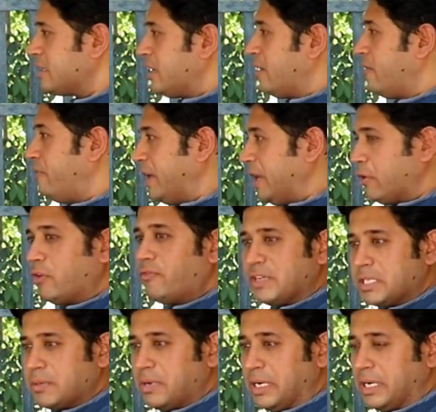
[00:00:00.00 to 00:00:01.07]
very good
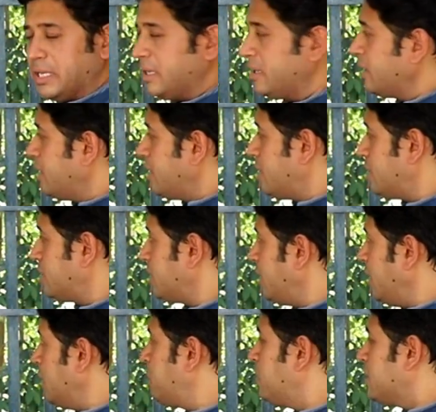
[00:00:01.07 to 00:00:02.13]
visibility. The
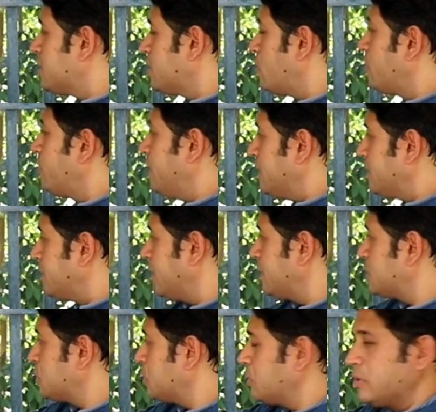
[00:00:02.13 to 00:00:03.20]
A-pillars are not very
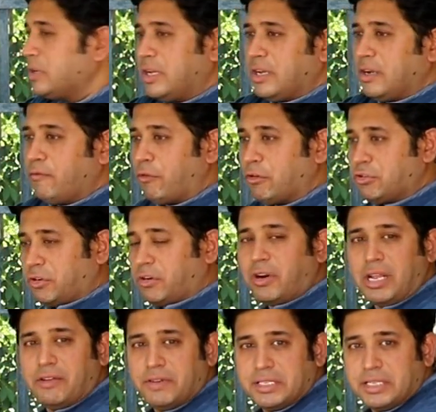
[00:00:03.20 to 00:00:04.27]
thick, so for shorter
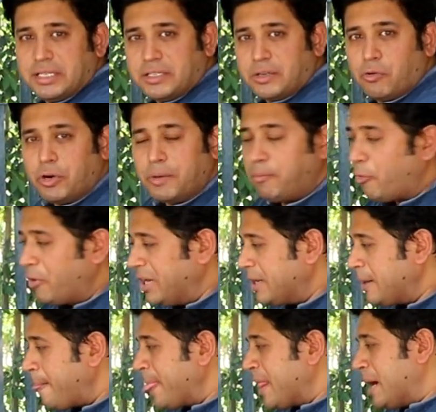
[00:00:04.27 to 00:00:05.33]
drivers it's a good
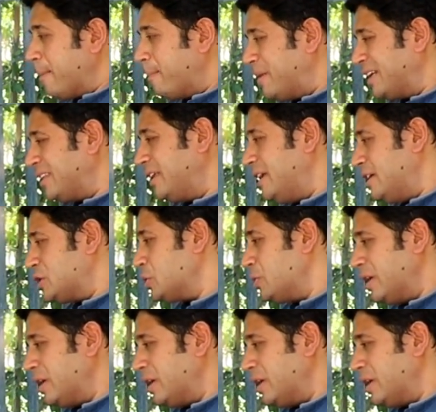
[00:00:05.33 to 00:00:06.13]
point. But the issue